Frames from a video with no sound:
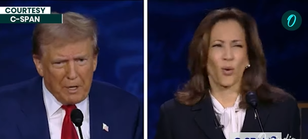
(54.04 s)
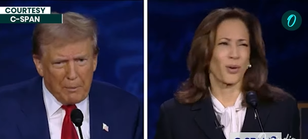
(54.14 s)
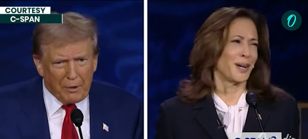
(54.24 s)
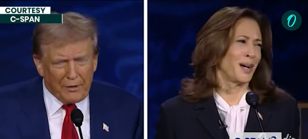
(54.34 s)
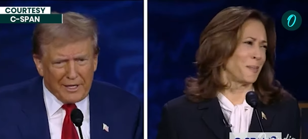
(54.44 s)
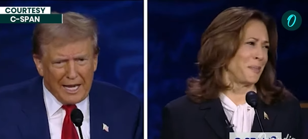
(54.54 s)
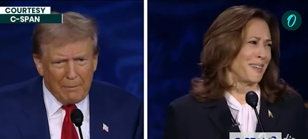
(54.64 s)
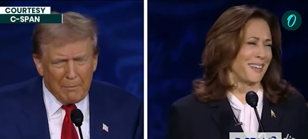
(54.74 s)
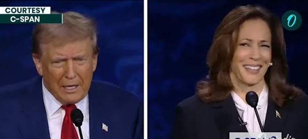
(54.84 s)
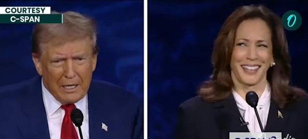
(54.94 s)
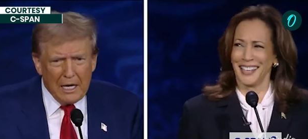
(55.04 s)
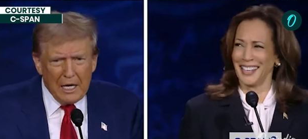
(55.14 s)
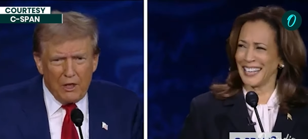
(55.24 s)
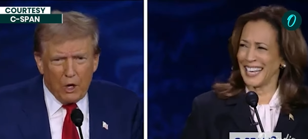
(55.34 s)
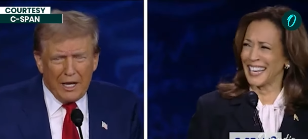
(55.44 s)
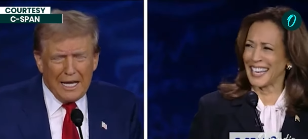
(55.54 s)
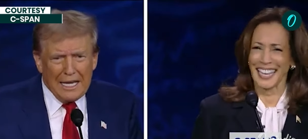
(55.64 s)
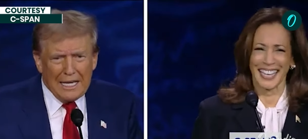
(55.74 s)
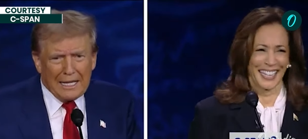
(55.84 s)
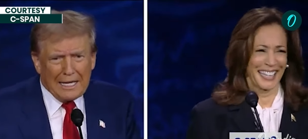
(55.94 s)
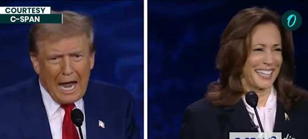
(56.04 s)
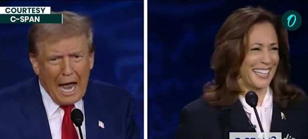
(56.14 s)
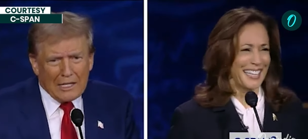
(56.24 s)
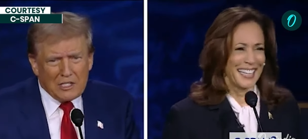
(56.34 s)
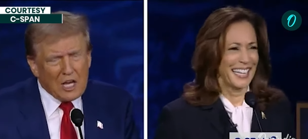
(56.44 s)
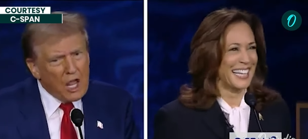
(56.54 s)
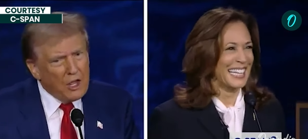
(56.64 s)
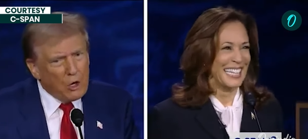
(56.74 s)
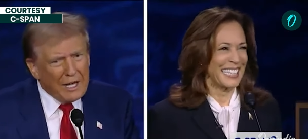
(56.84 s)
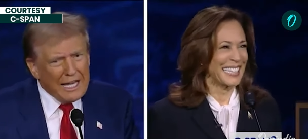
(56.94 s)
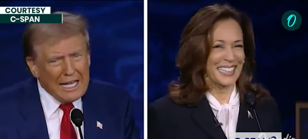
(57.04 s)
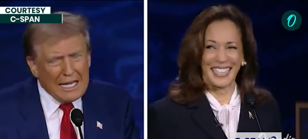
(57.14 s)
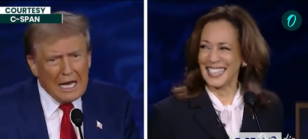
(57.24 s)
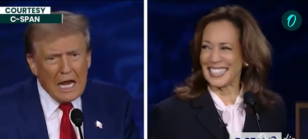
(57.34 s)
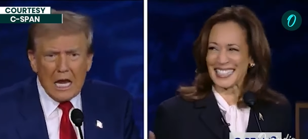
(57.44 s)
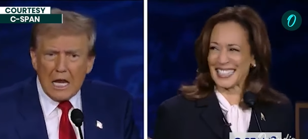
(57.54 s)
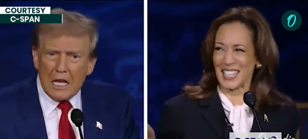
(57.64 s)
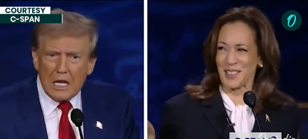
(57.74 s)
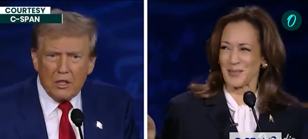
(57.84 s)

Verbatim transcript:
Speaker 1: with many outlets already declaring Harris the winner.